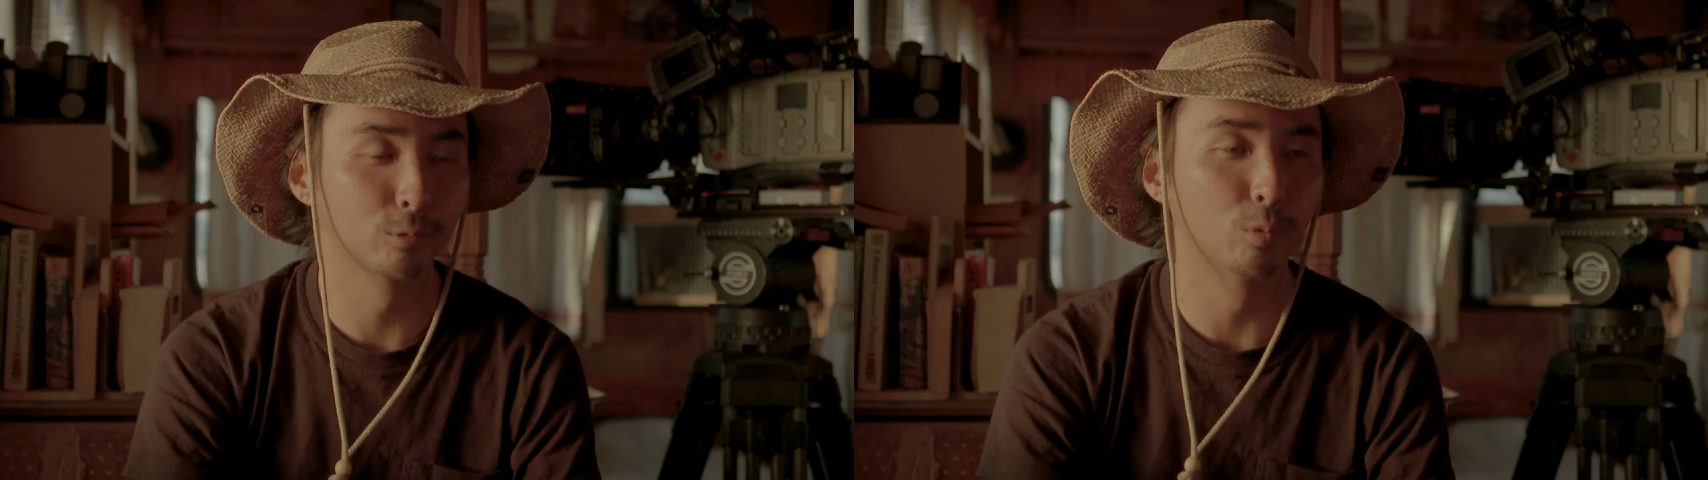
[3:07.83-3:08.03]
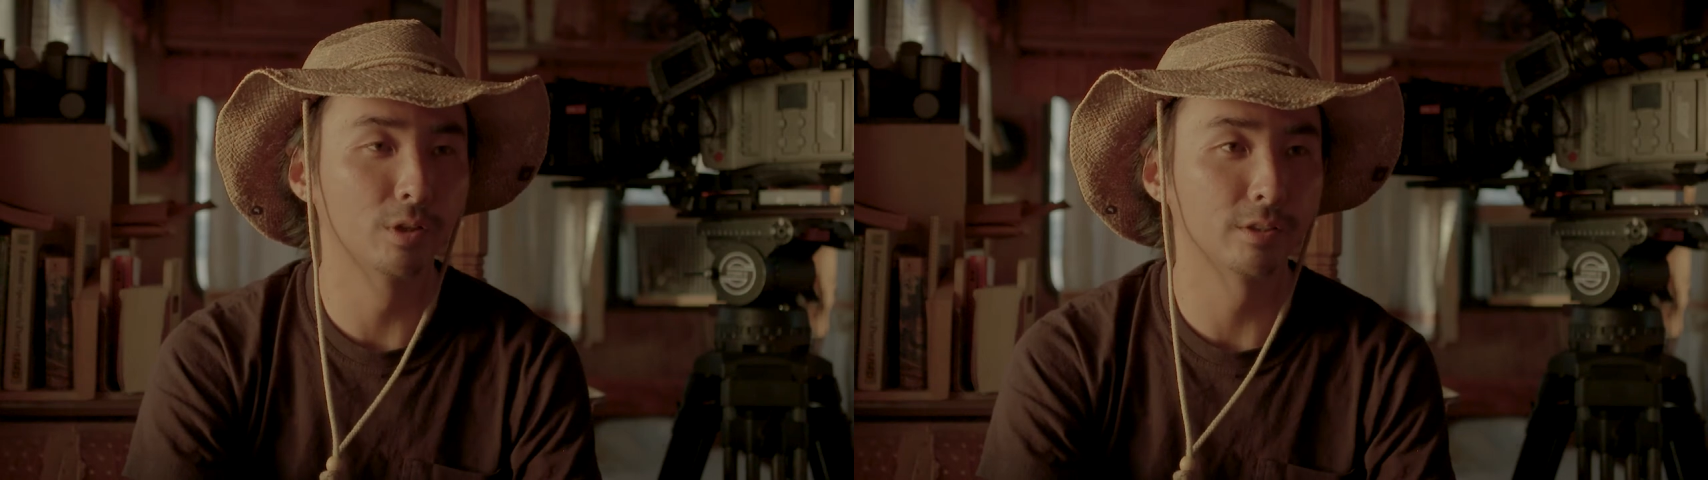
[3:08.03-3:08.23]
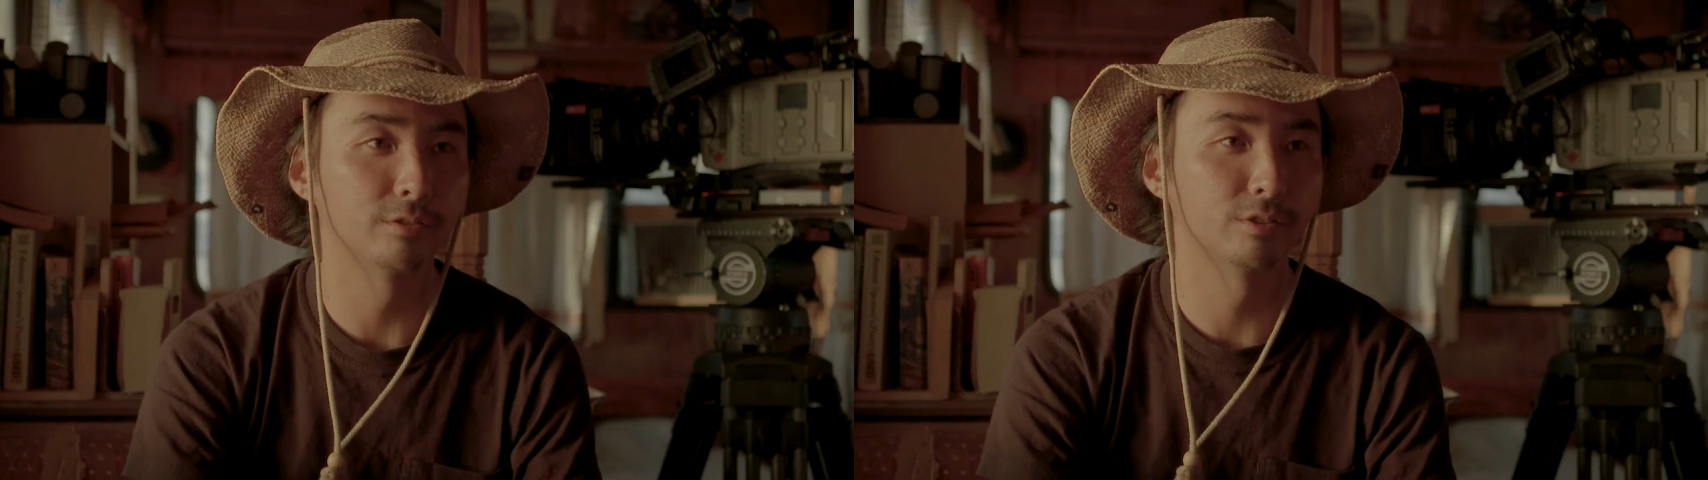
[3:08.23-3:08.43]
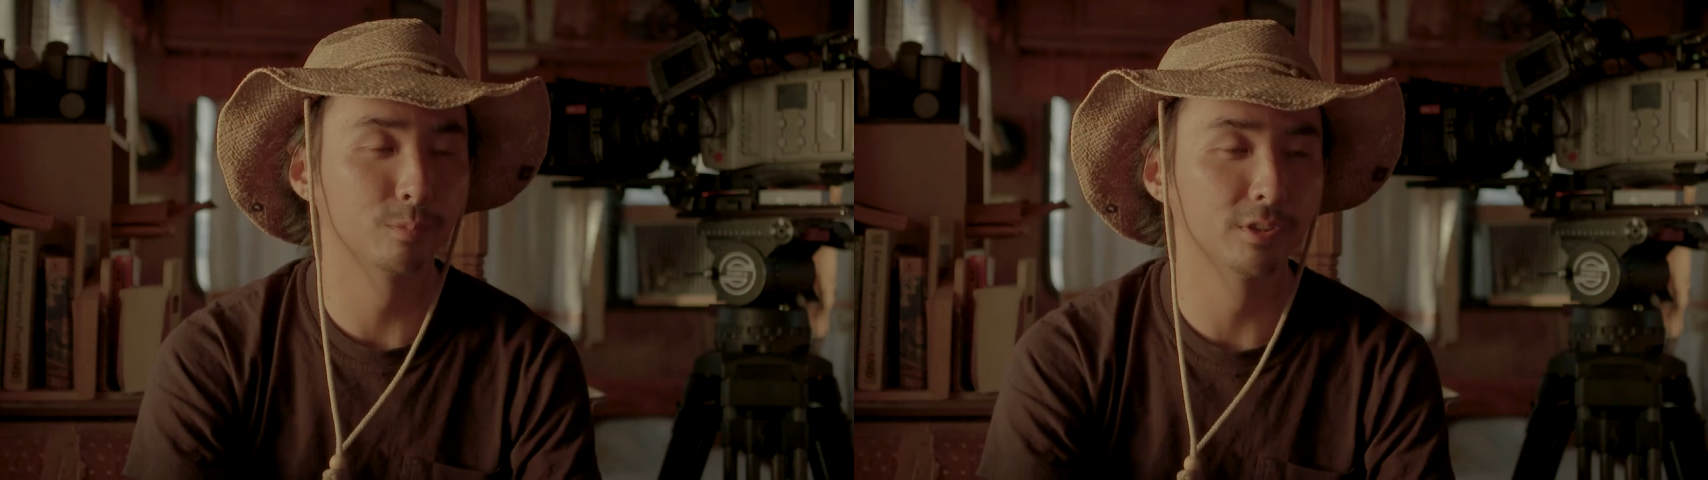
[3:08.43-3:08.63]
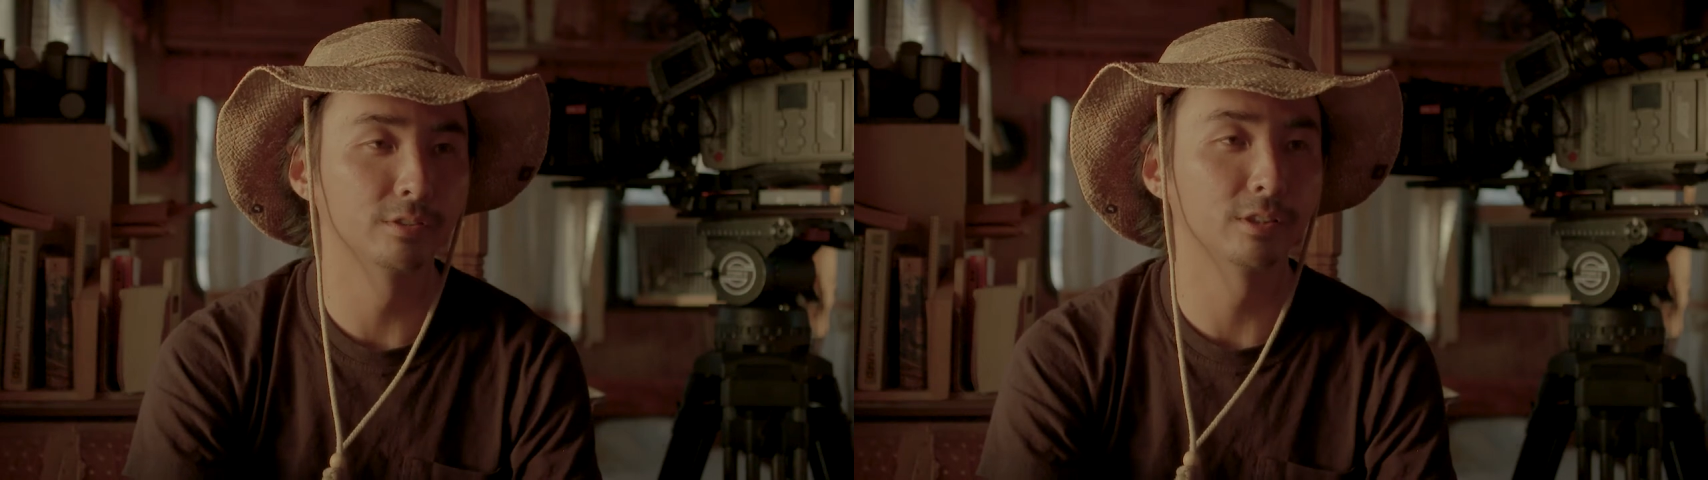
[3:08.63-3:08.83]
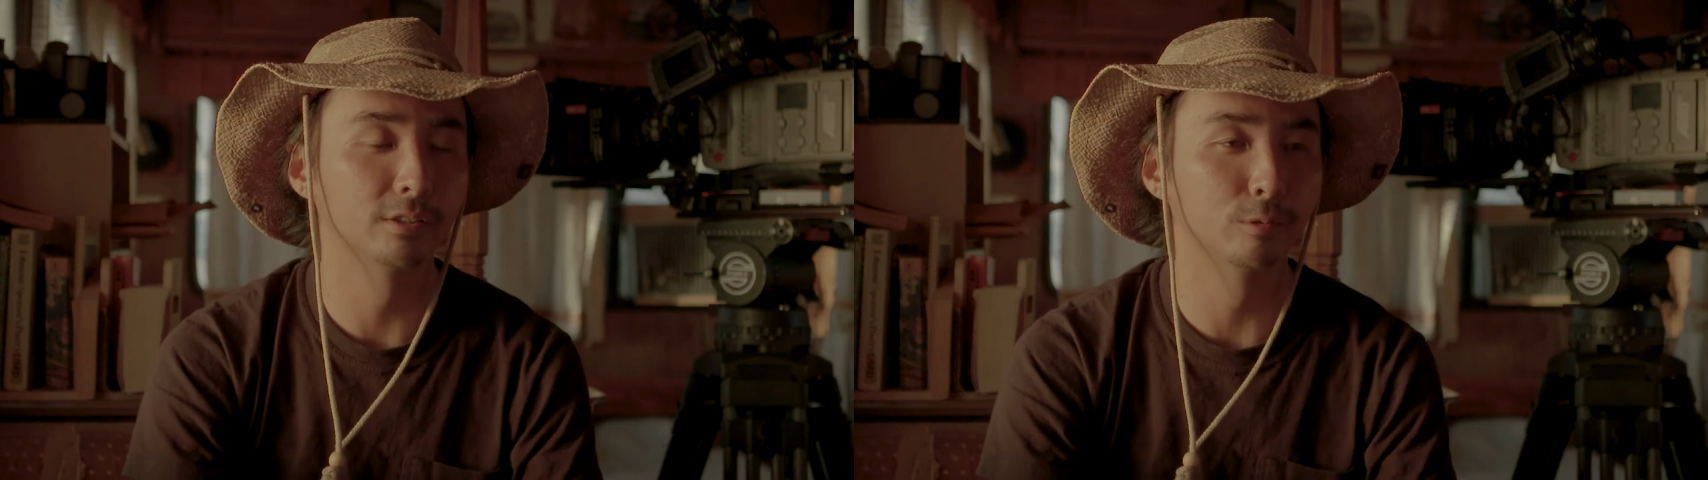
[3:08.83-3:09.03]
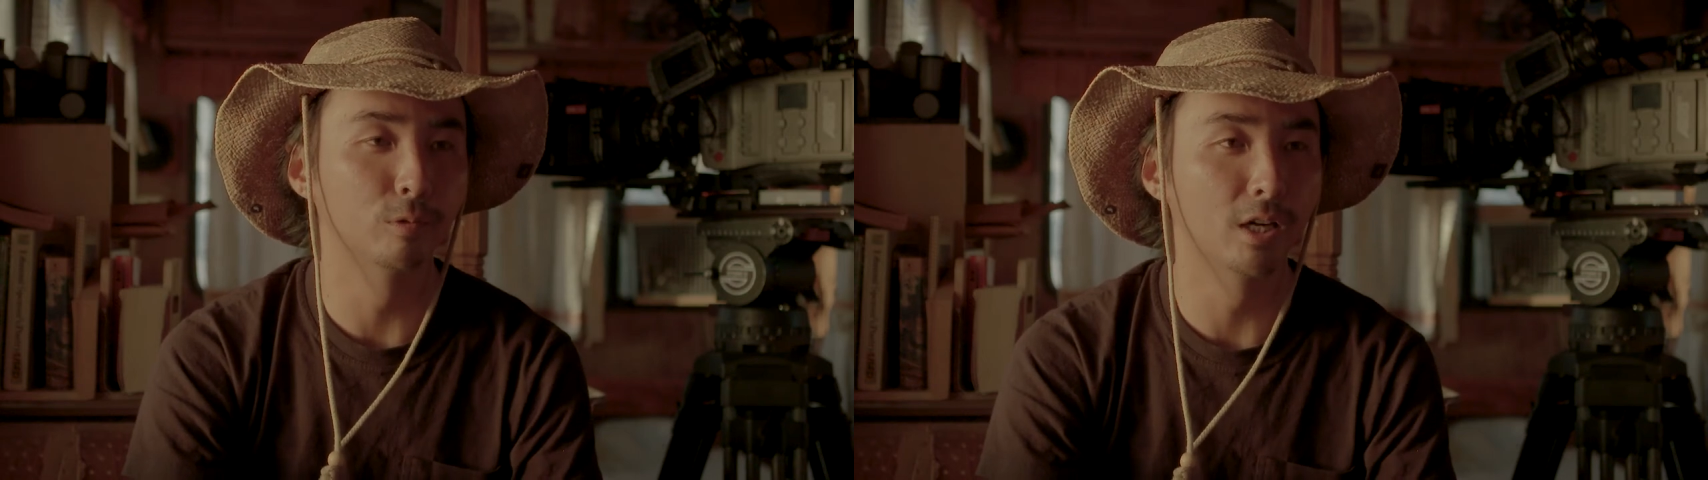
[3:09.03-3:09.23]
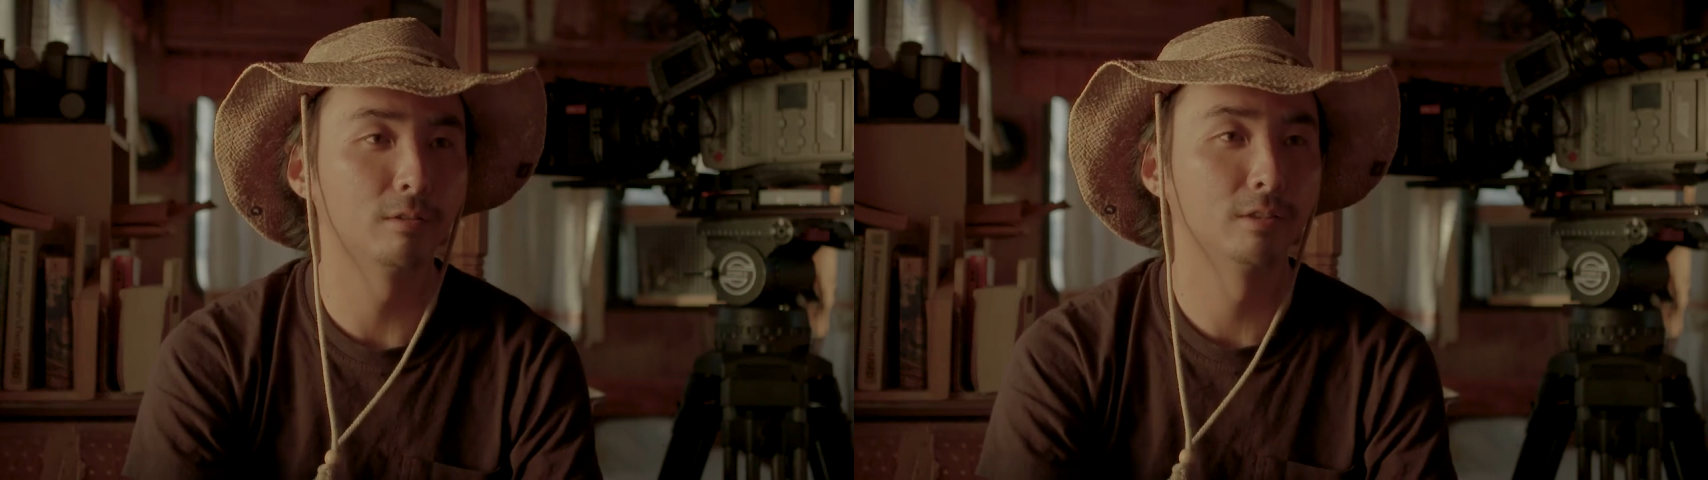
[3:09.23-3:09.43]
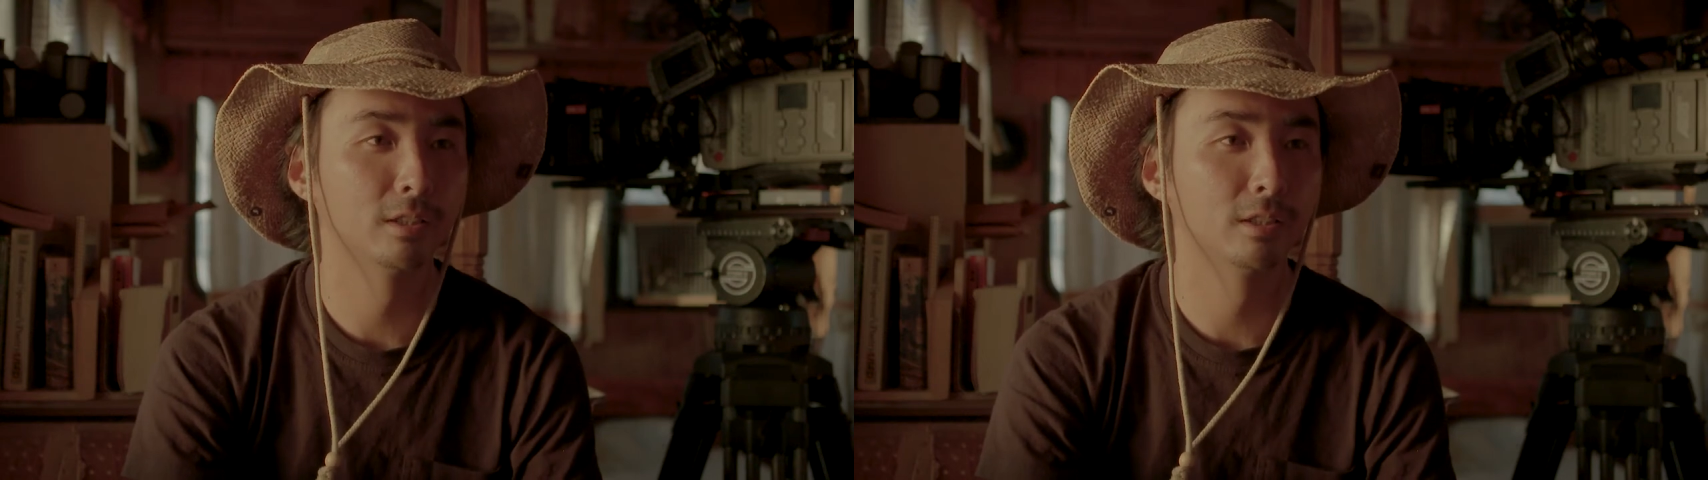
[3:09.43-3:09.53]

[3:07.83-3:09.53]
working smooth and well.